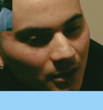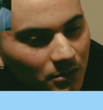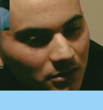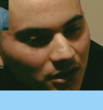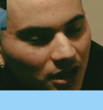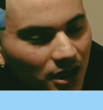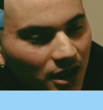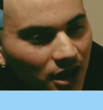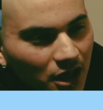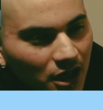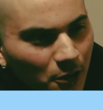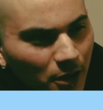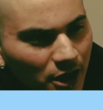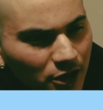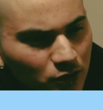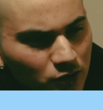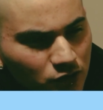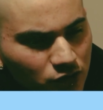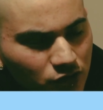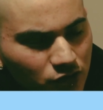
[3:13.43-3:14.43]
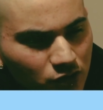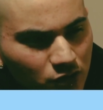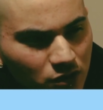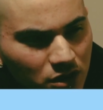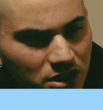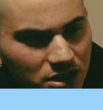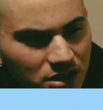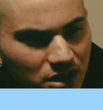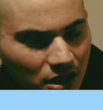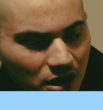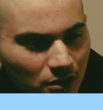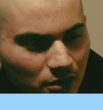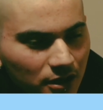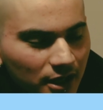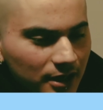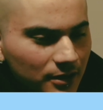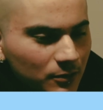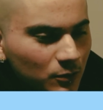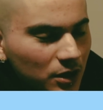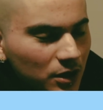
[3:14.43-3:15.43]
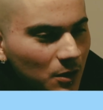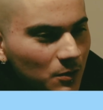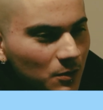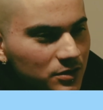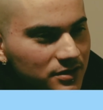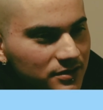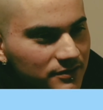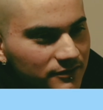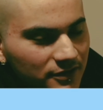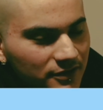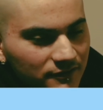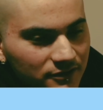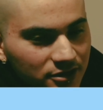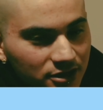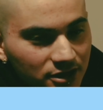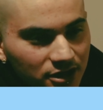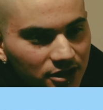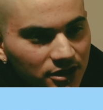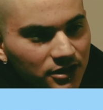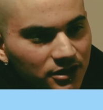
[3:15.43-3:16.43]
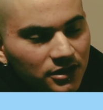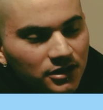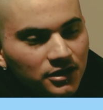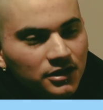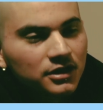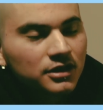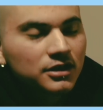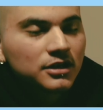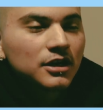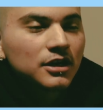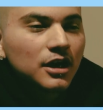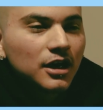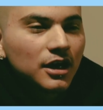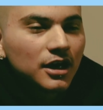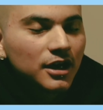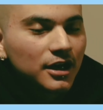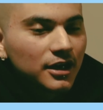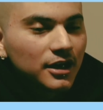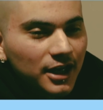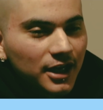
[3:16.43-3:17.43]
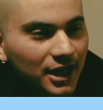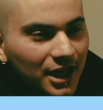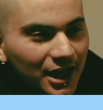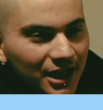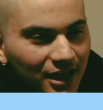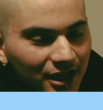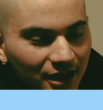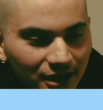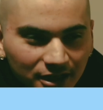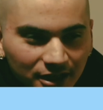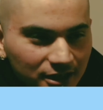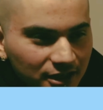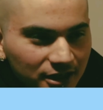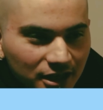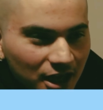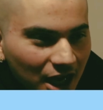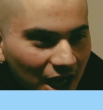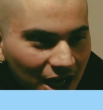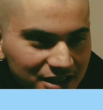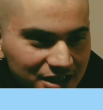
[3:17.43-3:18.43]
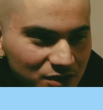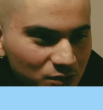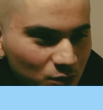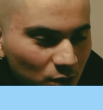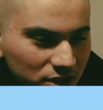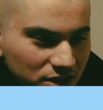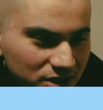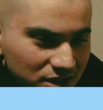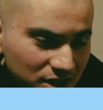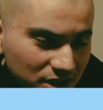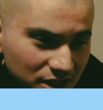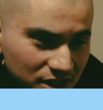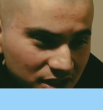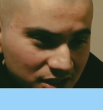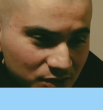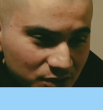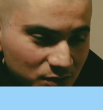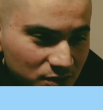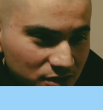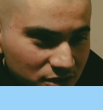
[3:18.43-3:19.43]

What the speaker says: I'm not like how I used to, cause how, like when I was 15, I just wanted to get